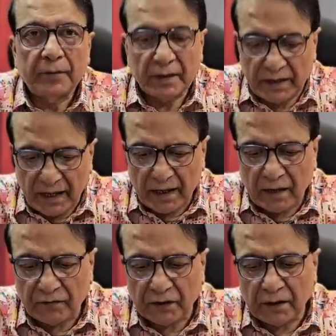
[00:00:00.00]

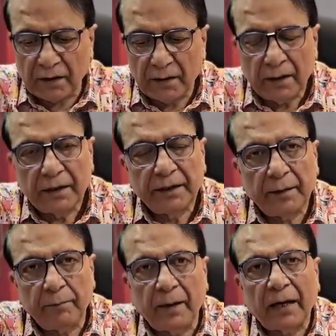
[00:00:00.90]
Thereafter, the
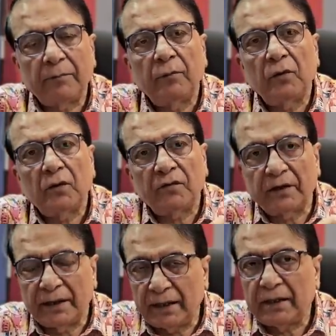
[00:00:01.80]
backbone of
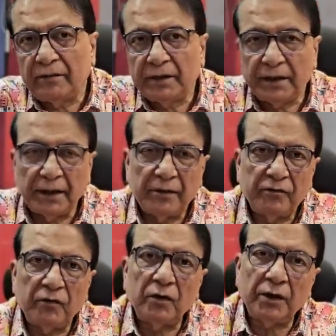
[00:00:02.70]
connectivity
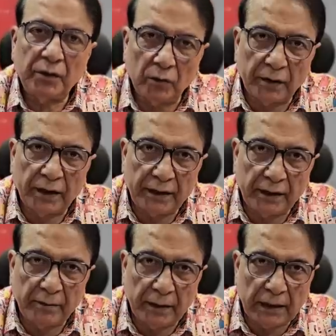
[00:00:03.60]
for the
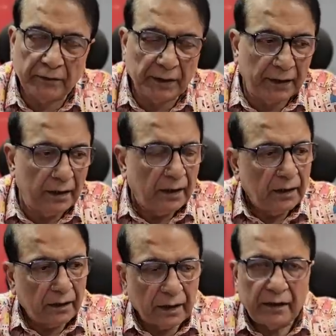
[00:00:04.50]
Ukrainian military,
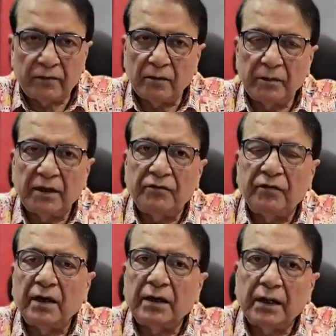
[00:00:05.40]
right from their
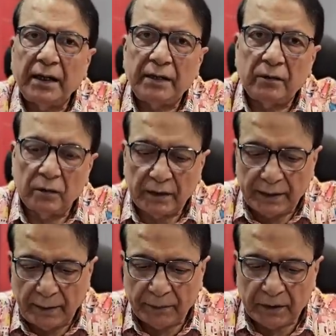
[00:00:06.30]
front line to the
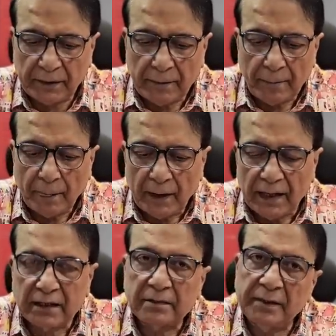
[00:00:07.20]
depth,
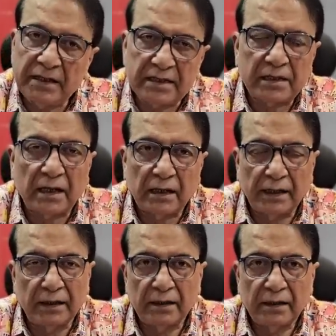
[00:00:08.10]
has been
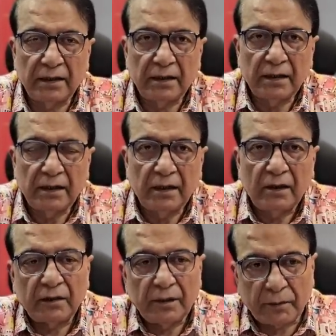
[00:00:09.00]
Starlink.
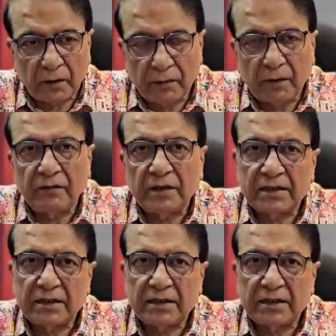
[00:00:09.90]
Now, the problem with